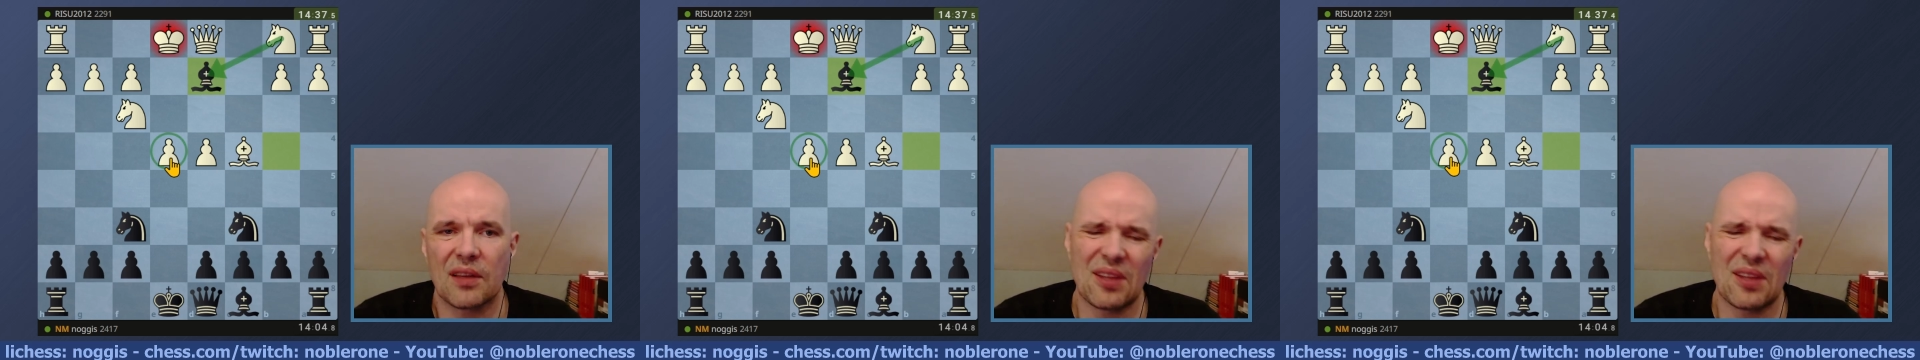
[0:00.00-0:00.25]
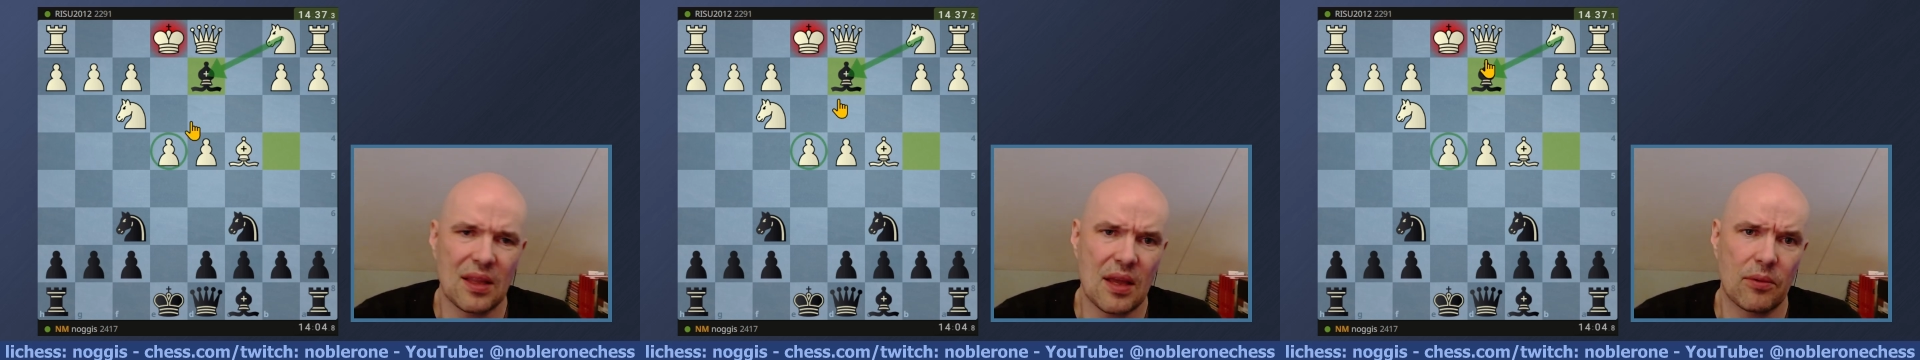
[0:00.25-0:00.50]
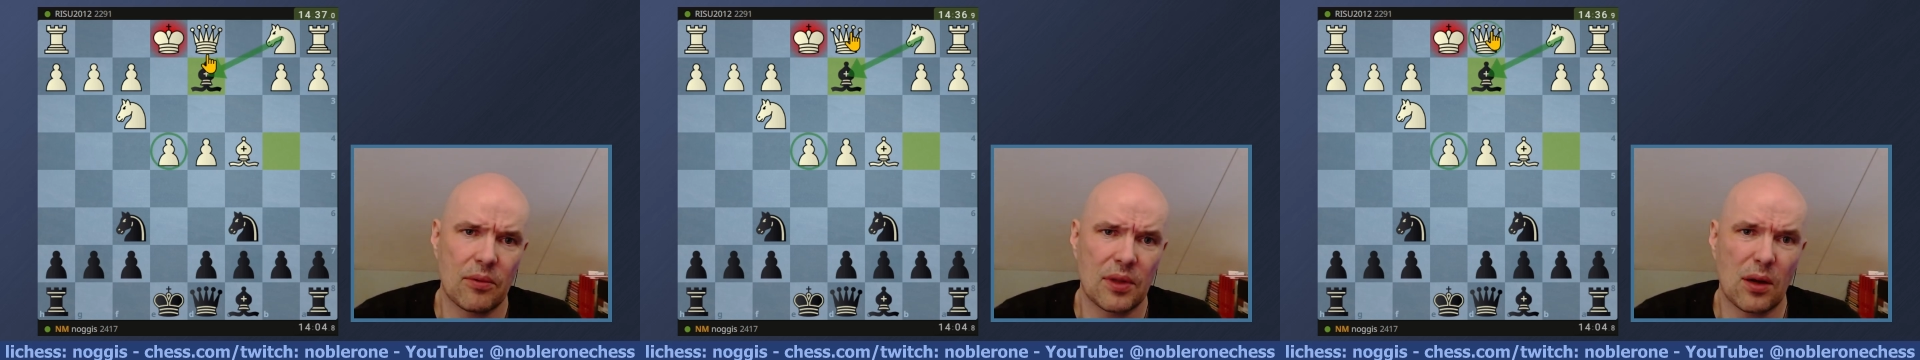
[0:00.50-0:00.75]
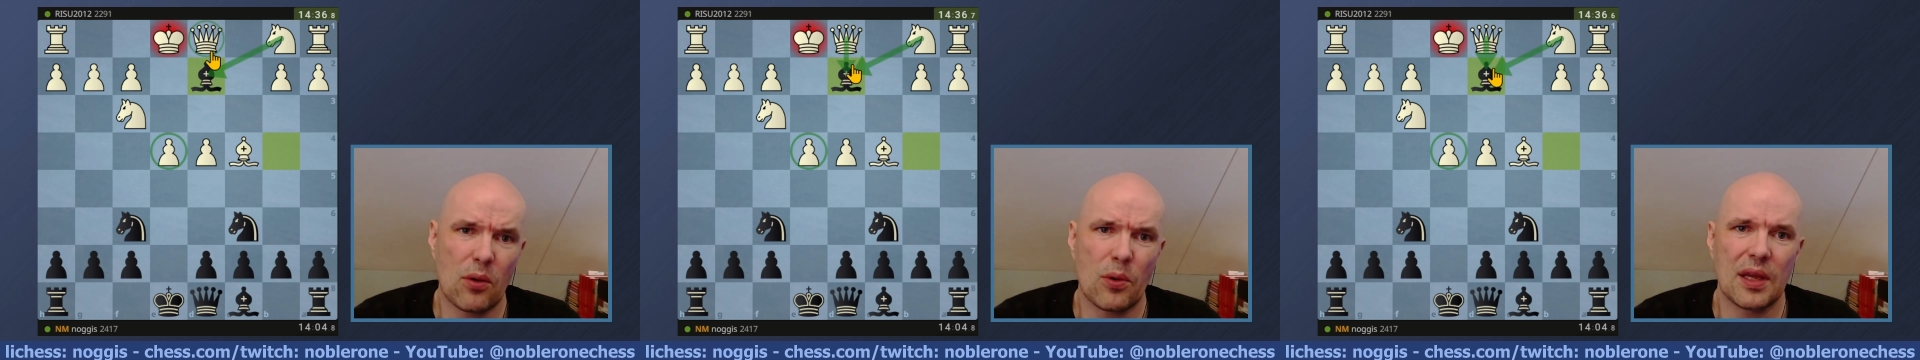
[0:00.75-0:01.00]
If they take with
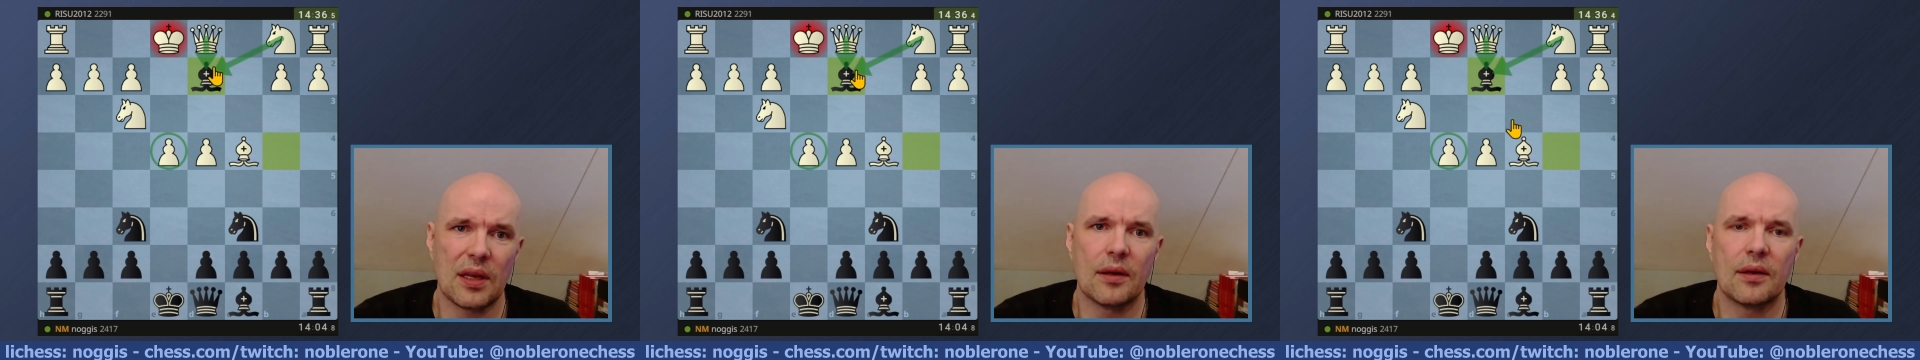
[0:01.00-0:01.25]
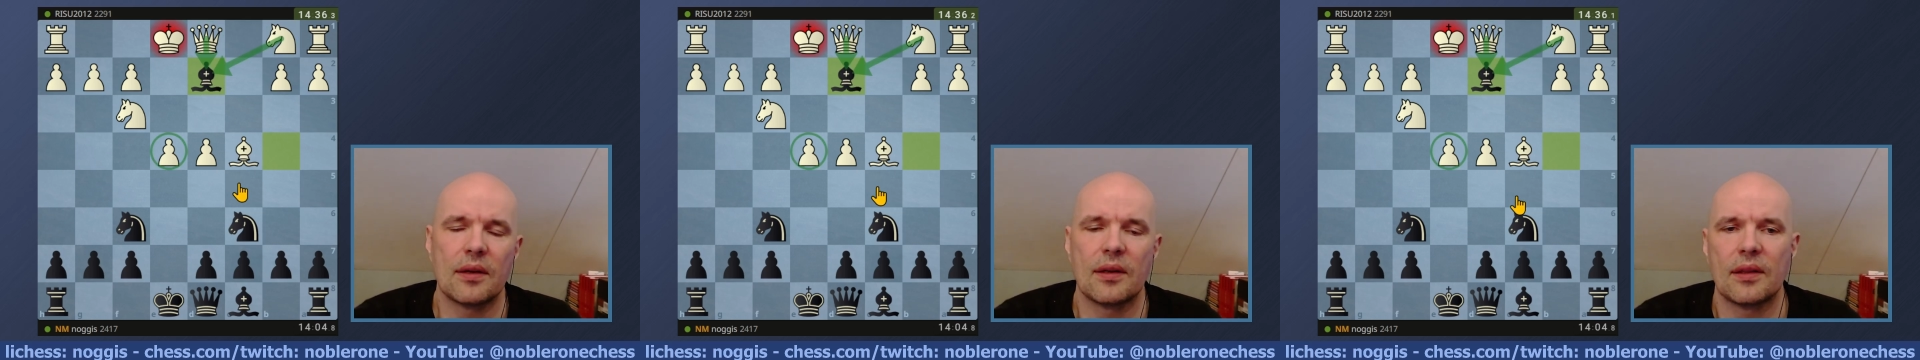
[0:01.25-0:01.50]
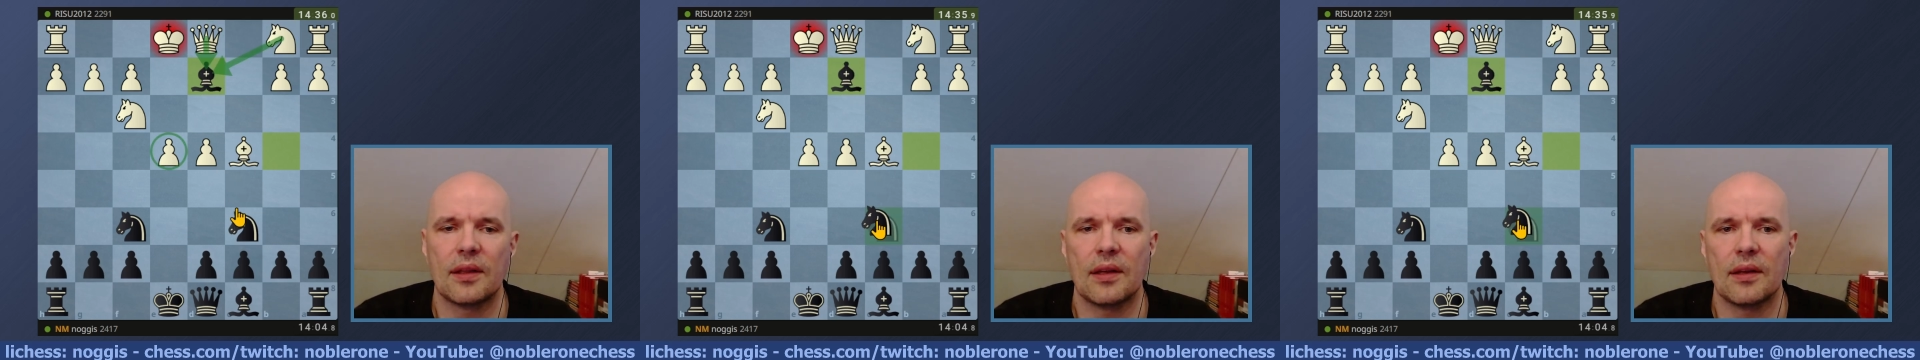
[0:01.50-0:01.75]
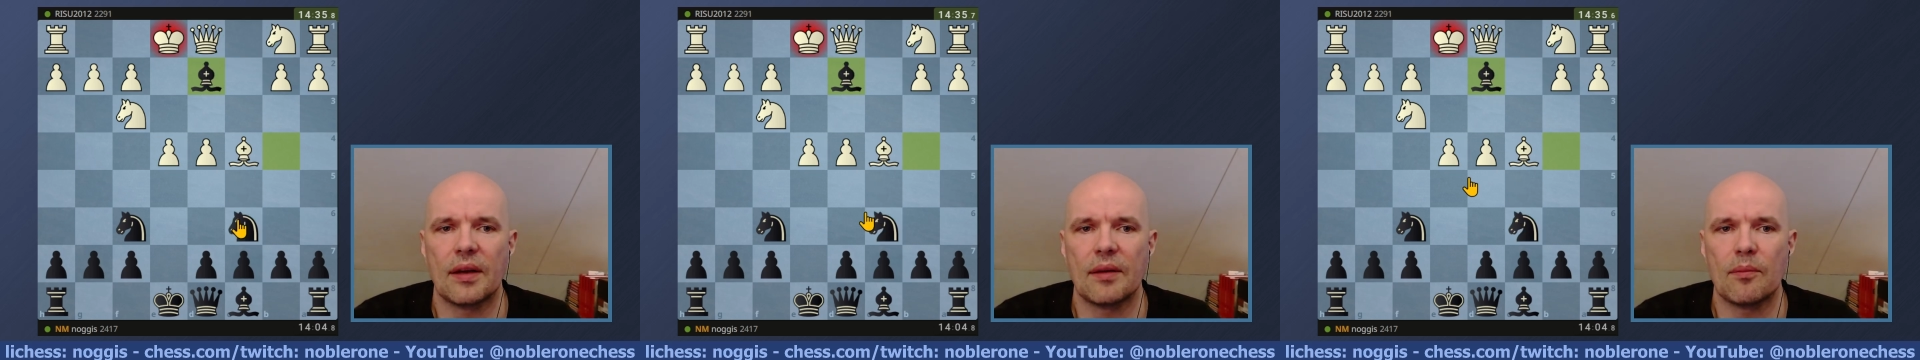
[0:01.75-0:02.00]
the queen,
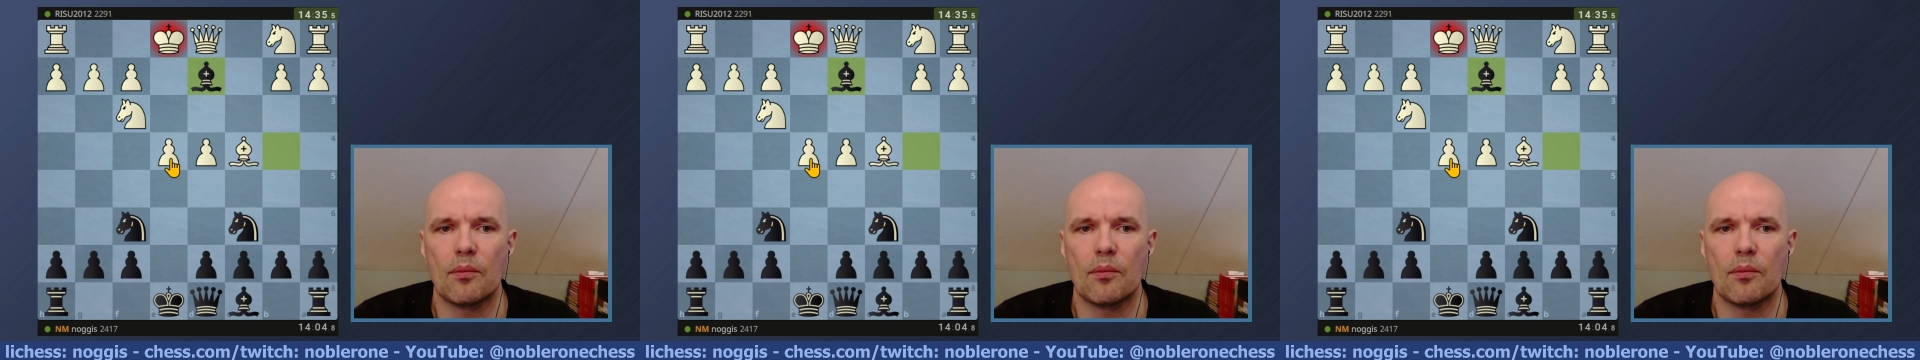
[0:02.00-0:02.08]
then I